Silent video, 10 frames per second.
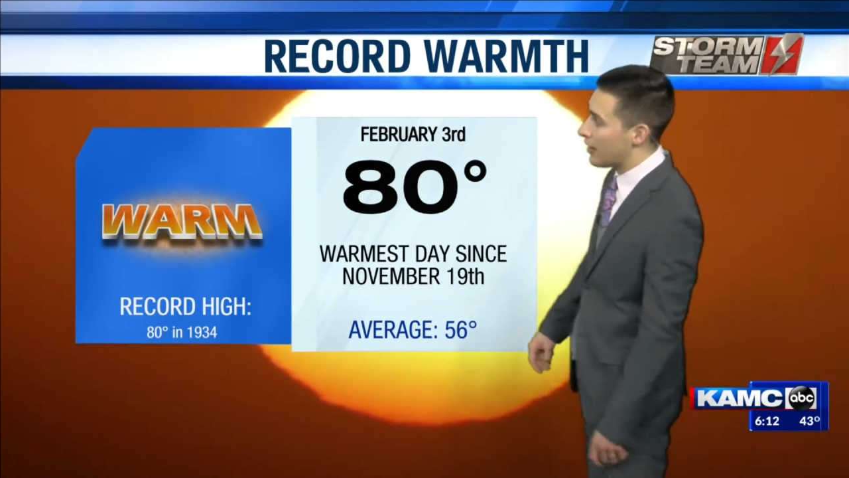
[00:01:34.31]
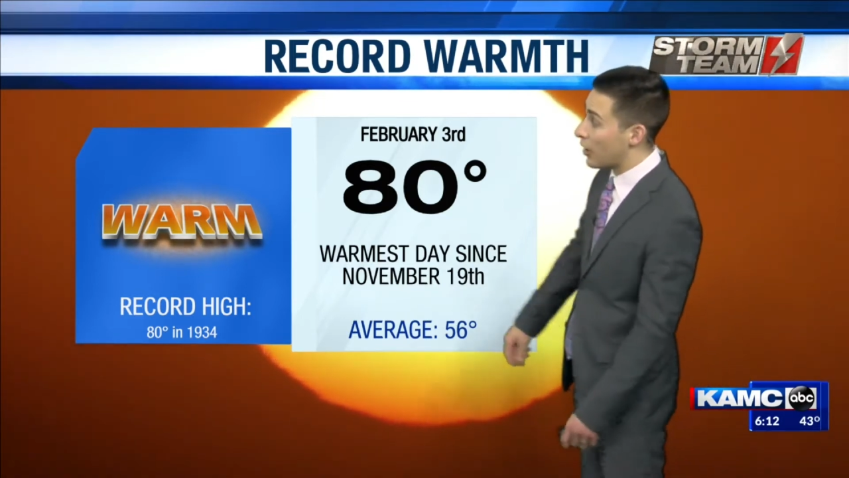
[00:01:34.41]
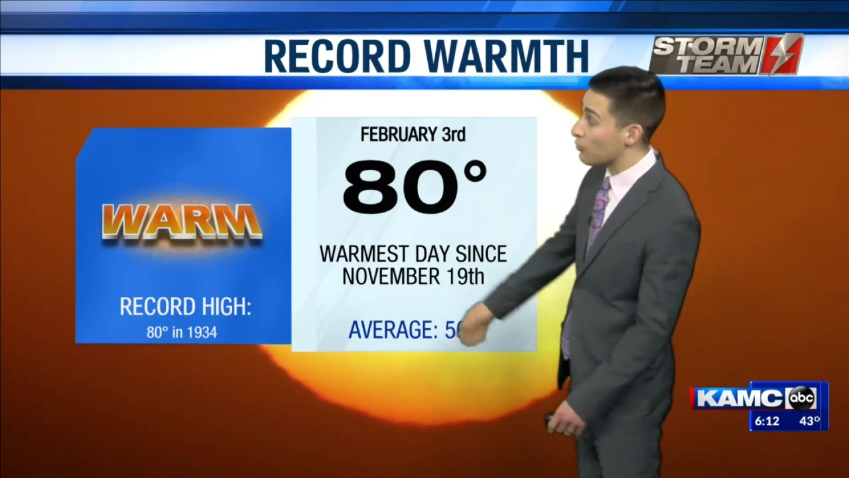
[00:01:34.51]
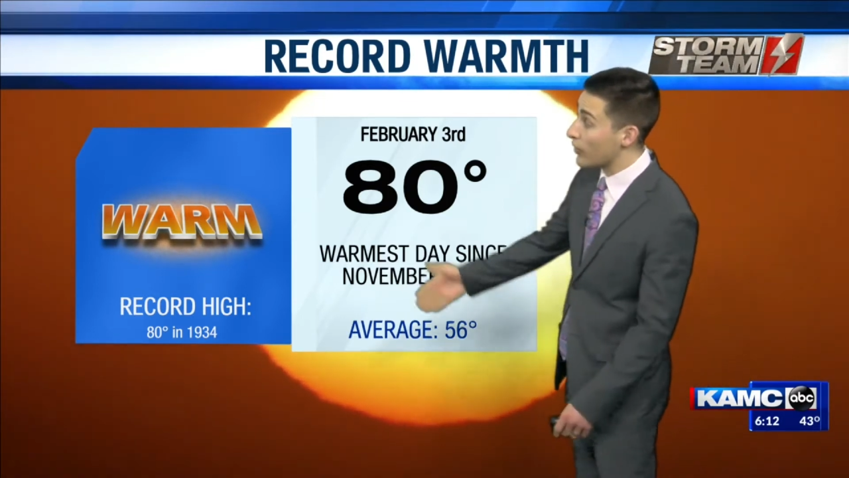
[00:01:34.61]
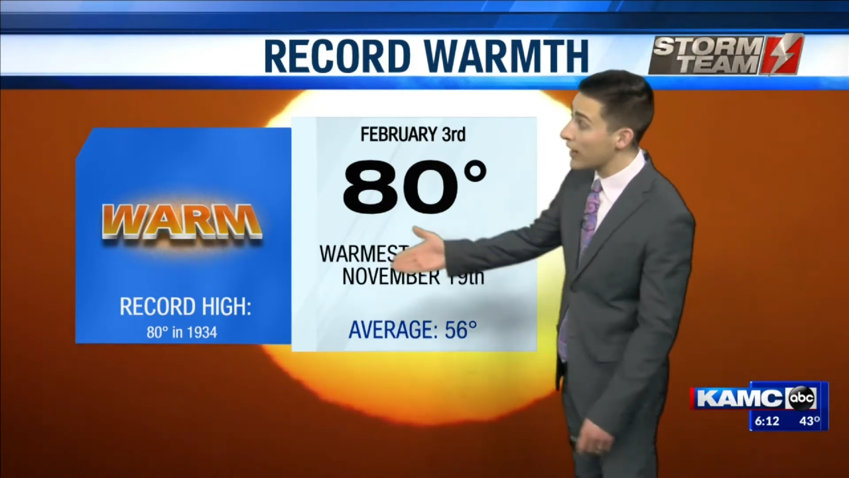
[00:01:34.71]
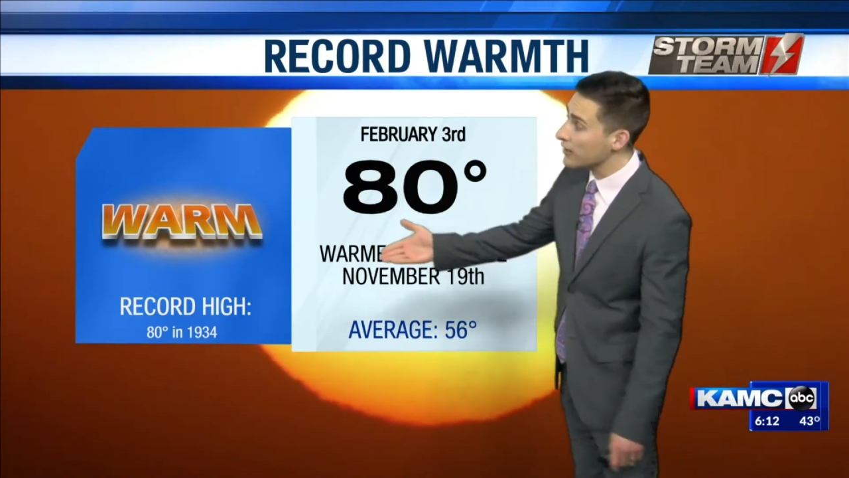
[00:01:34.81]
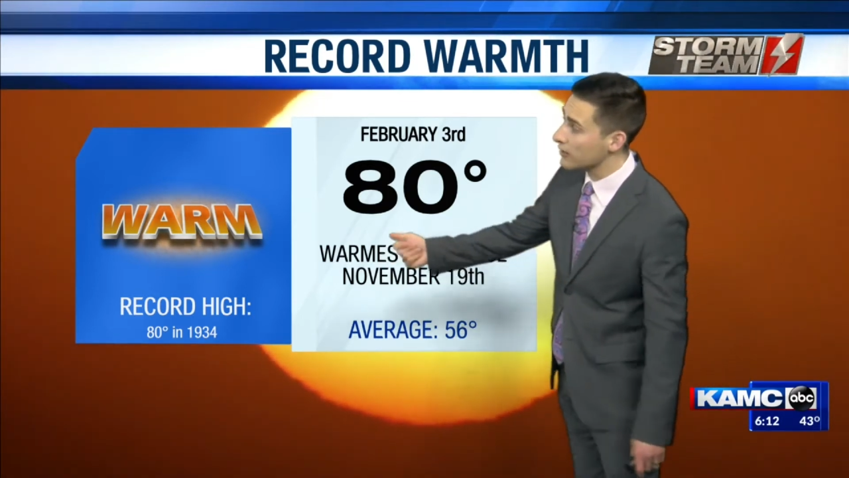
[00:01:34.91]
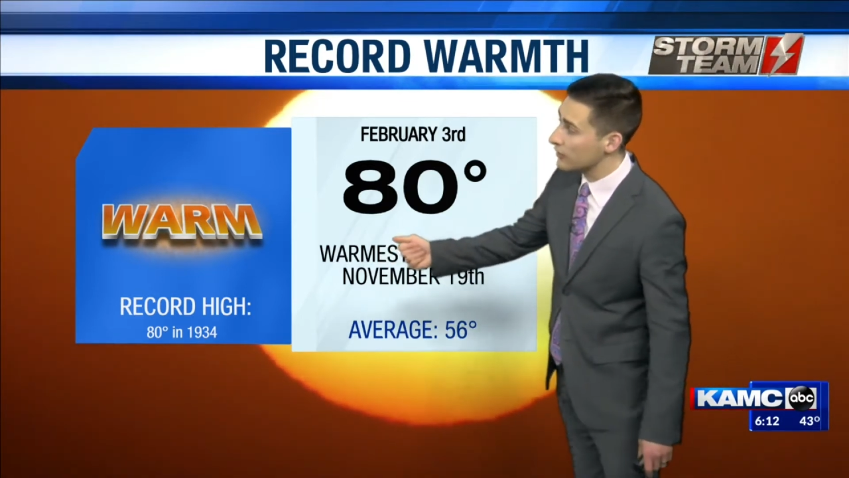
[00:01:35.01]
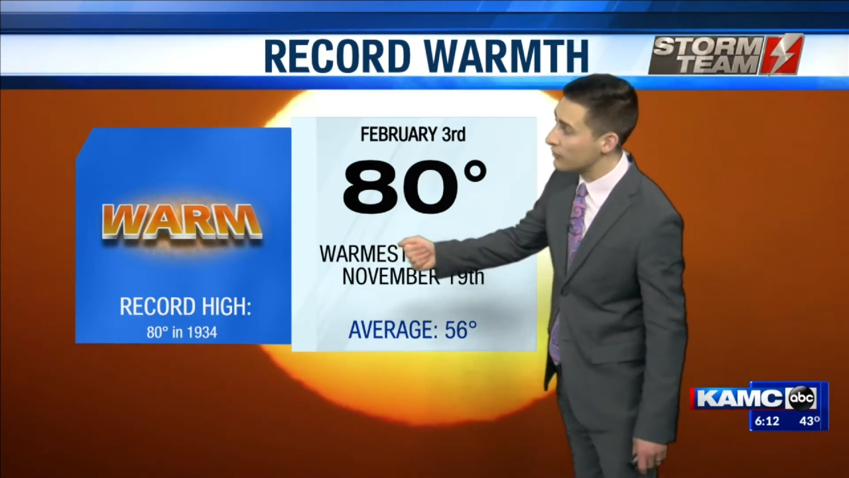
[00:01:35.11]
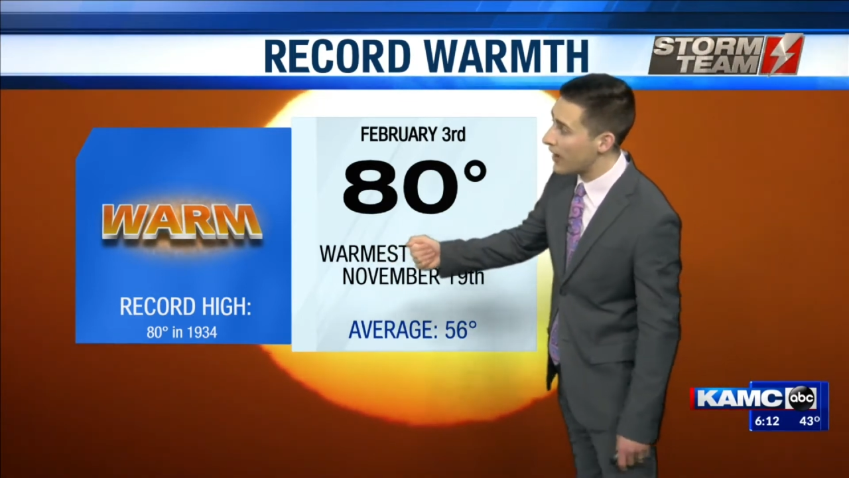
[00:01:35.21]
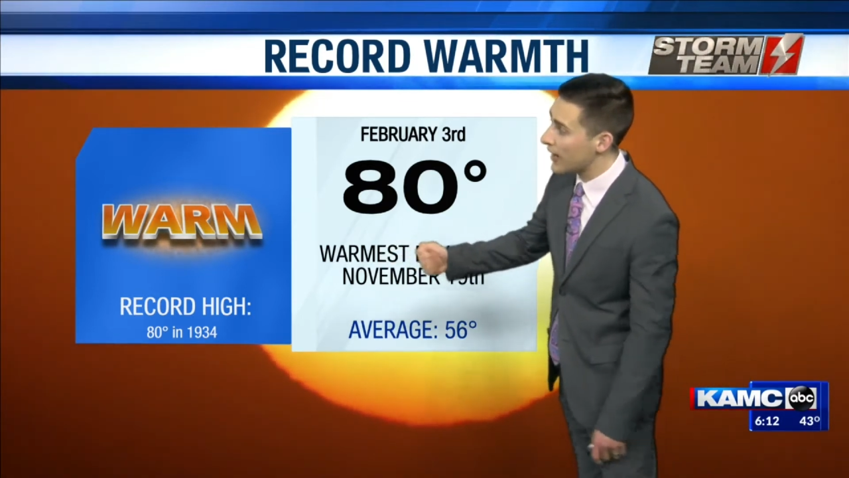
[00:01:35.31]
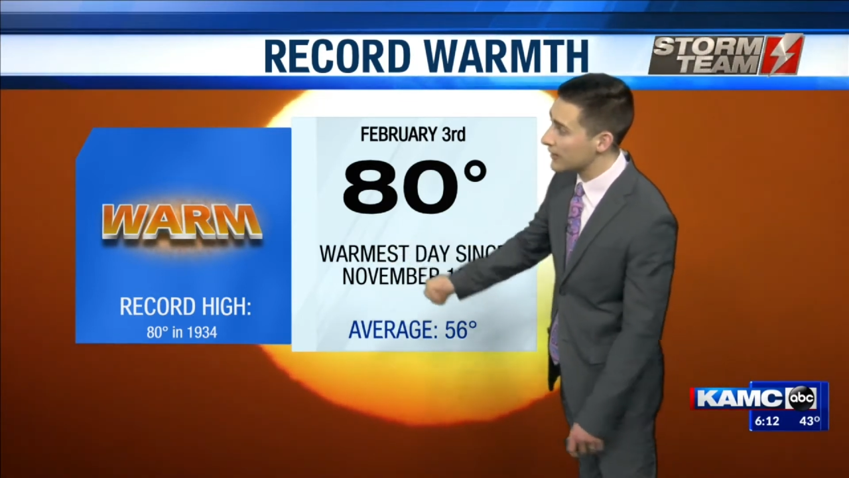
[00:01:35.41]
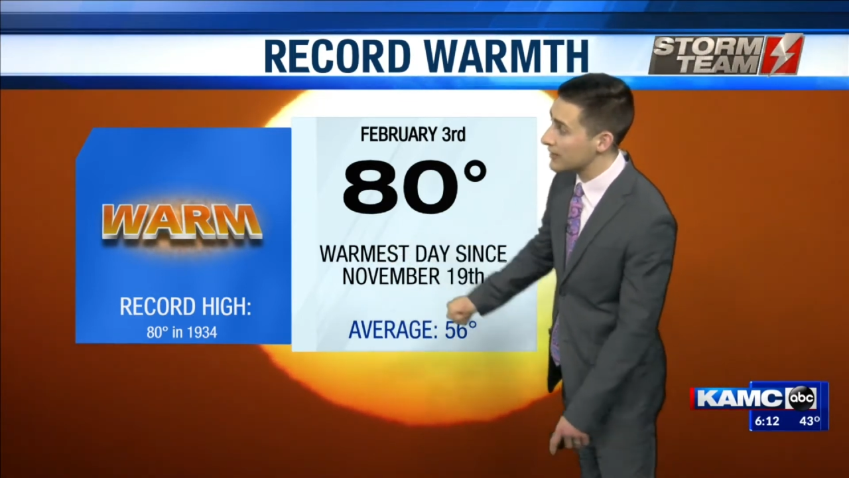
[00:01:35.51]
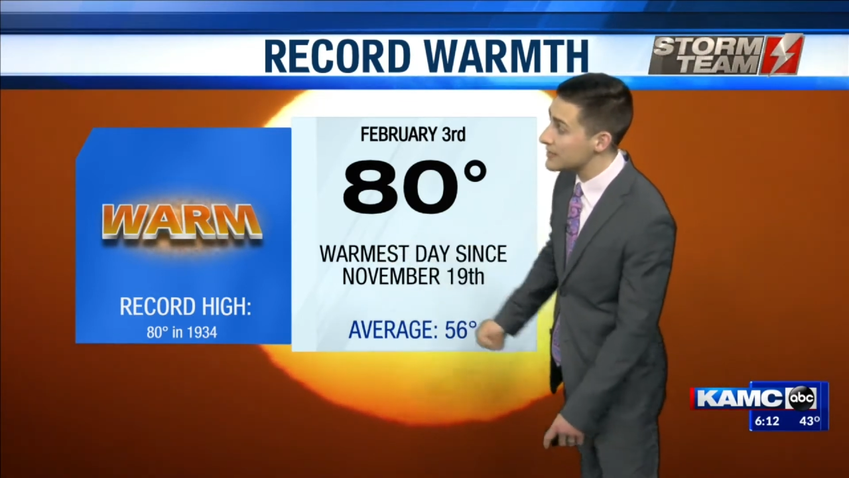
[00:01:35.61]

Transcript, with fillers: Our record, in fact,